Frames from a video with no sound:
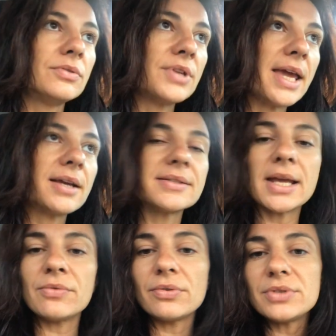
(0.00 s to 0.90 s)
Take
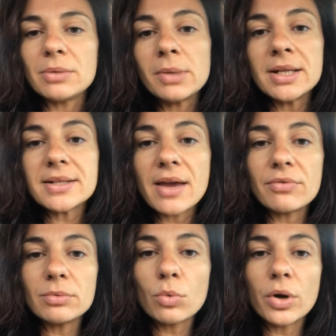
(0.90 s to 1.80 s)
10-15 minutes
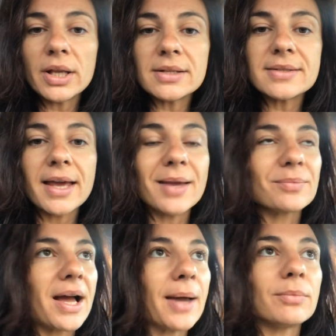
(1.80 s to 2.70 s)
every morning to say,
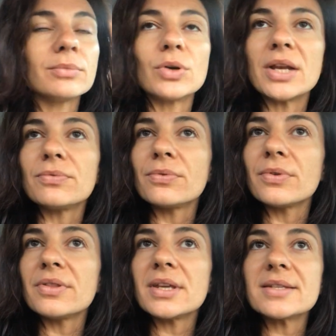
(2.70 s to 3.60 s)
I'm grateful
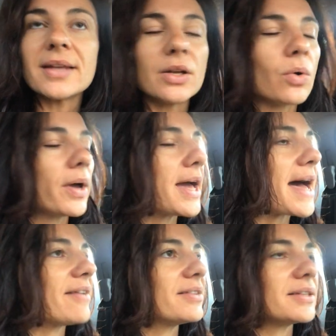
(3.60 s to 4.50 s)
for this. I know I
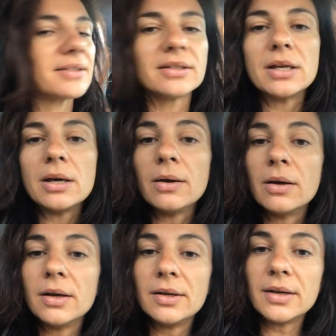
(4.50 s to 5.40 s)
have it.
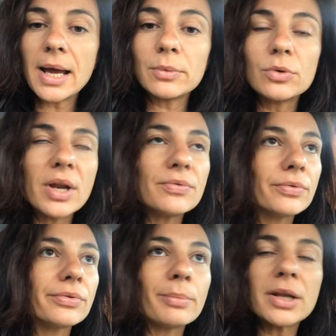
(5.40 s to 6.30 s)
I'm grateful
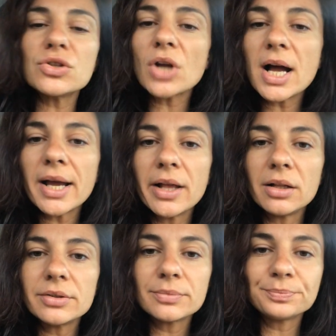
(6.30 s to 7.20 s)
for my
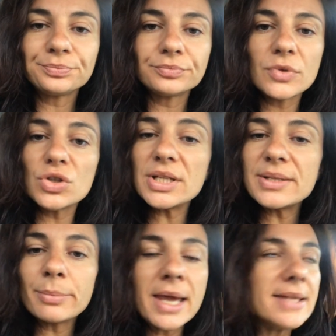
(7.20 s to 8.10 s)
child.
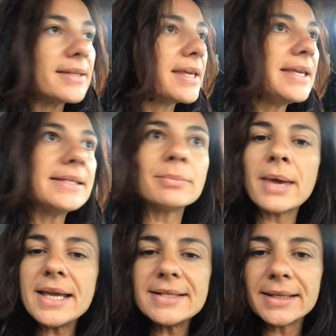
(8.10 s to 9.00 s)
She's amazing. He's
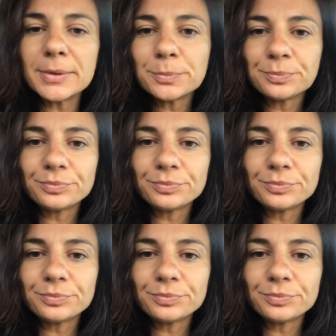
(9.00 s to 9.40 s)
amazing.